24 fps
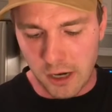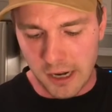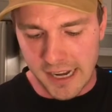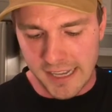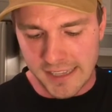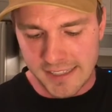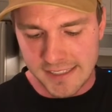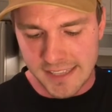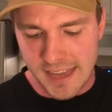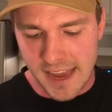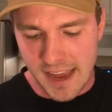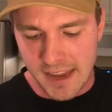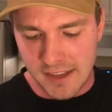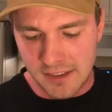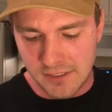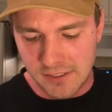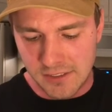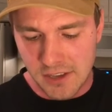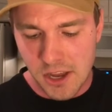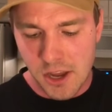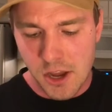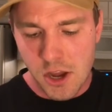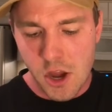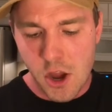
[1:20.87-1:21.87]
It says,
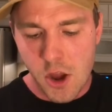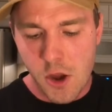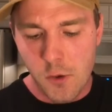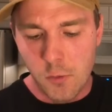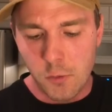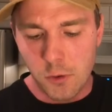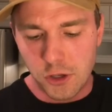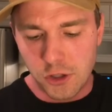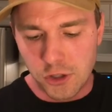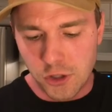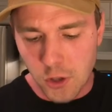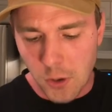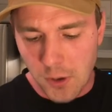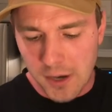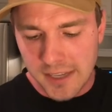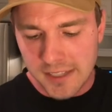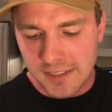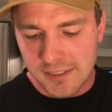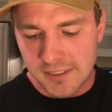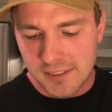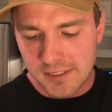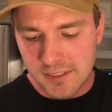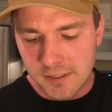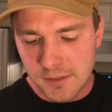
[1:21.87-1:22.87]

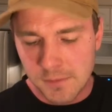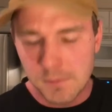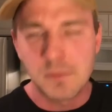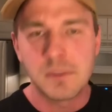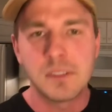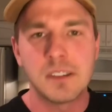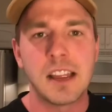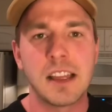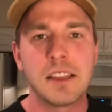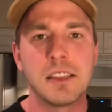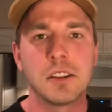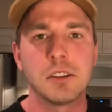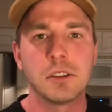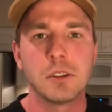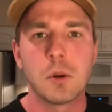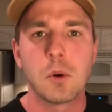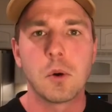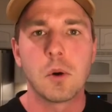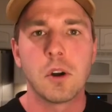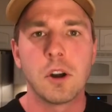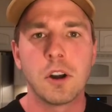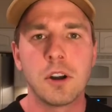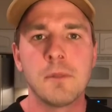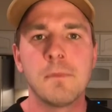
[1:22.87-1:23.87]
"Rejoice in the
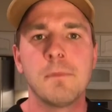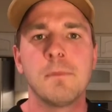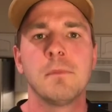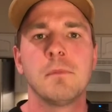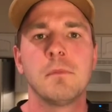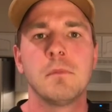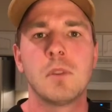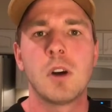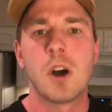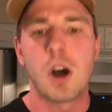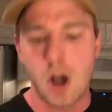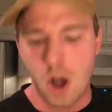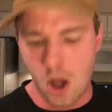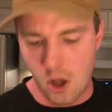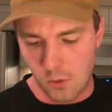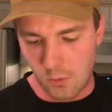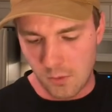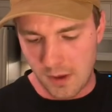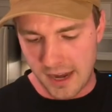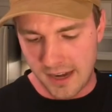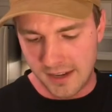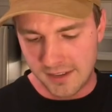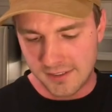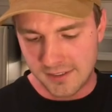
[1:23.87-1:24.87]
Lord
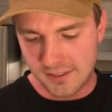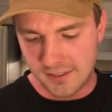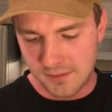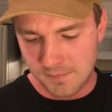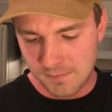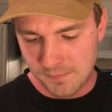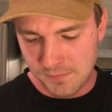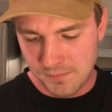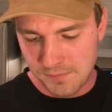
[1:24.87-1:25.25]
always.